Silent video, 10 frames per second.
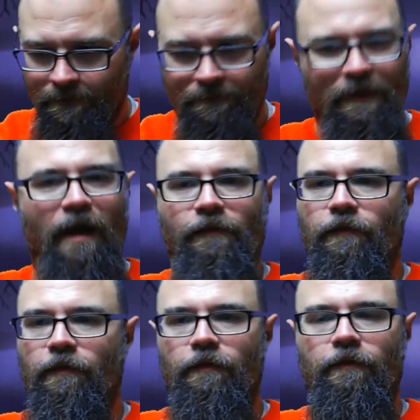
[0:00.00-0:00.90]

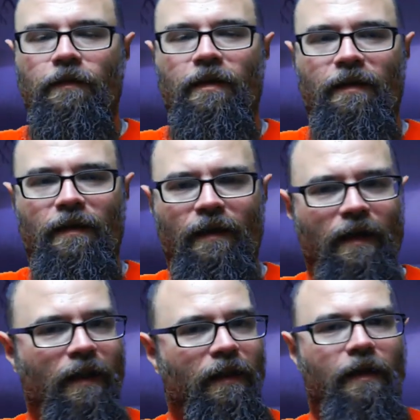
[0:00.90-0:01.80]
monsters, and
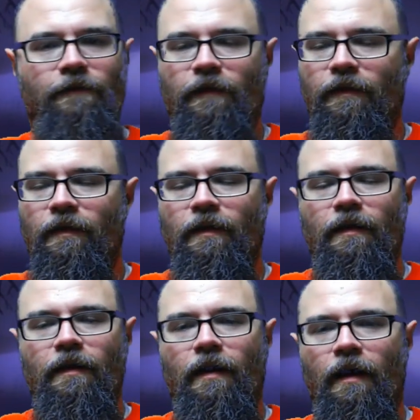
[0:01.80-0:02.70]
I love it.
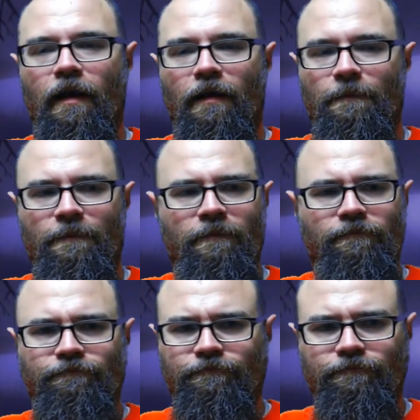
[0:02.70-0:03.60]

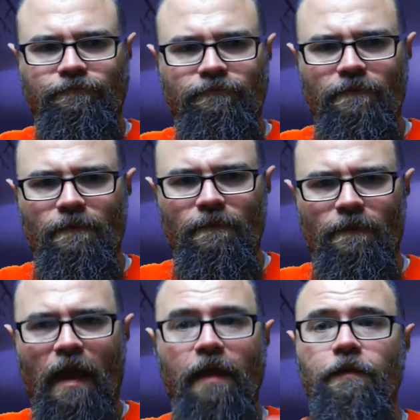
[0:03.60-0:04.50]

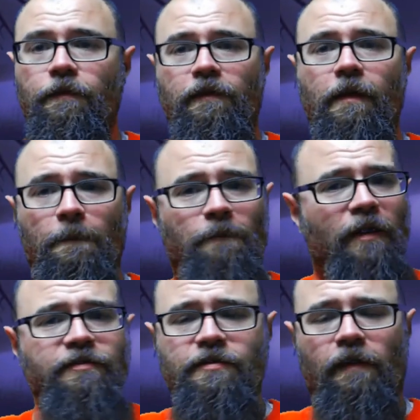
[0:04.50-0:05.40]
And you see a
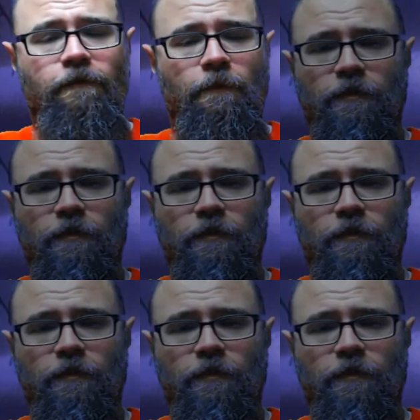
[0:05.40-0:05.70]
bunch of them,